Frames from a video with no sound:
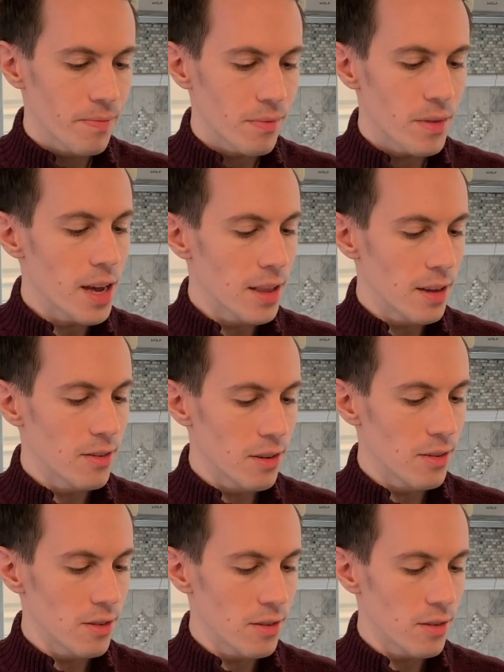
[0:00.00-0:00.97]
Yeah, this
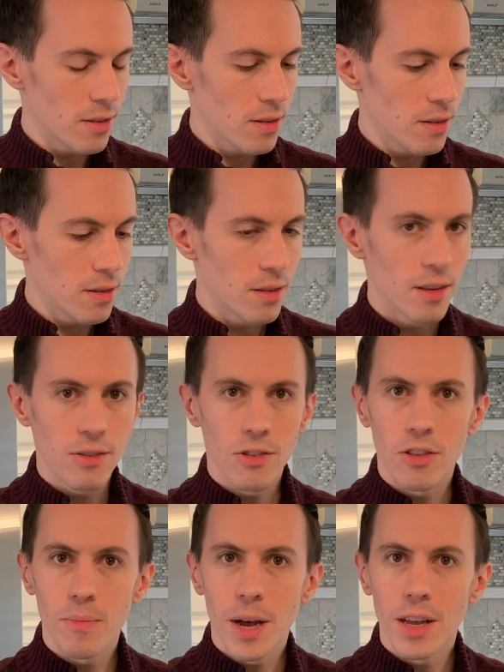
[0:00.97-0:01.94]
is
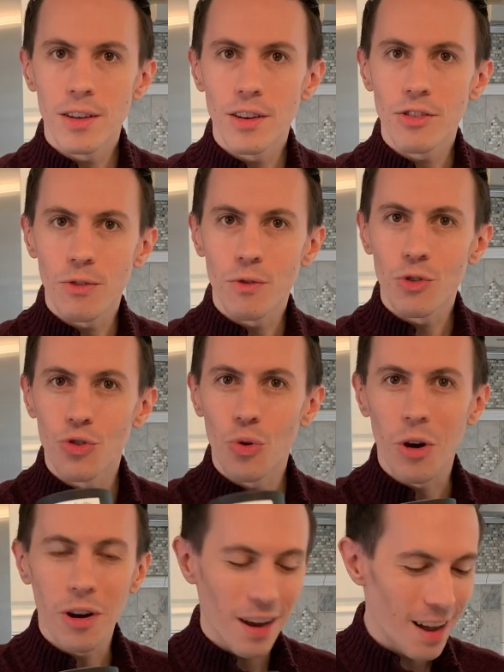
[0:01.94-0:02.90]
the Polynesian for
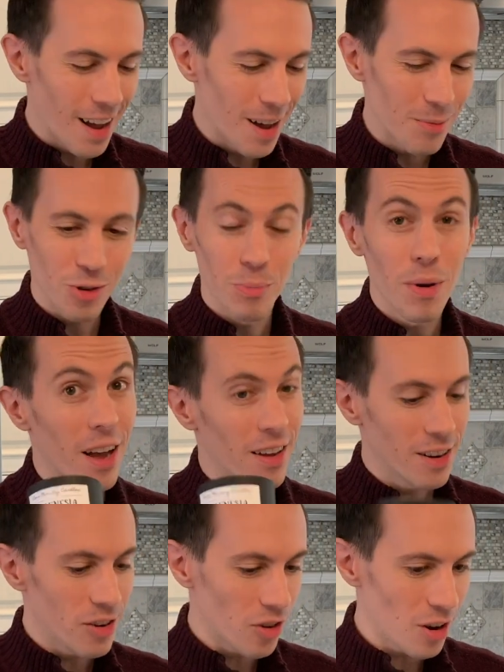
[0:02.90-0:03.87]
sure. So
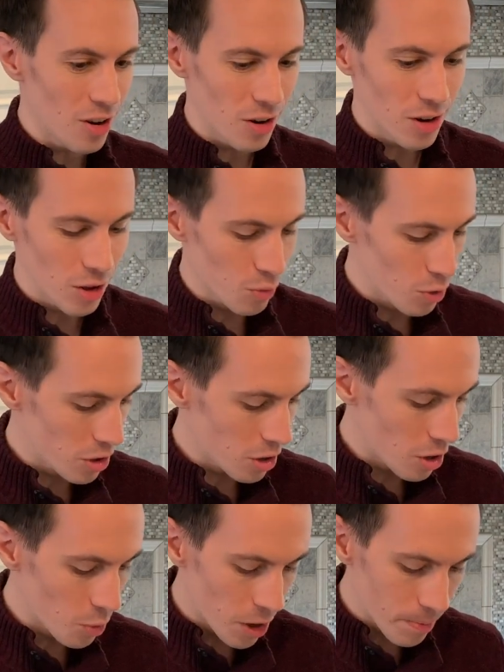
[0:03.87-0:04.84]
Polynesia, another really
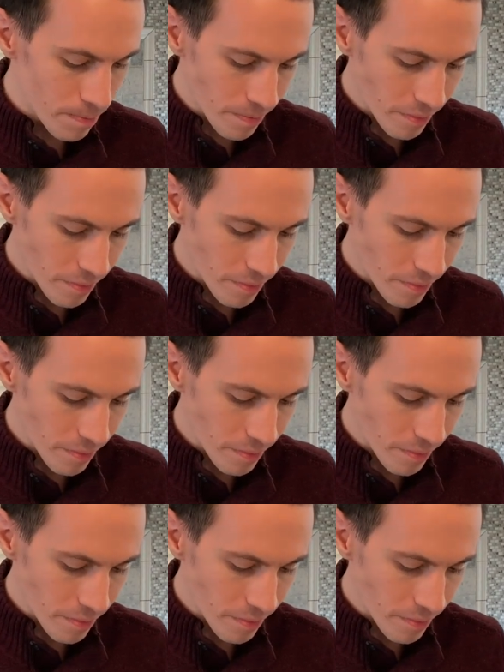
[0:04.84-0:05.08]
good one.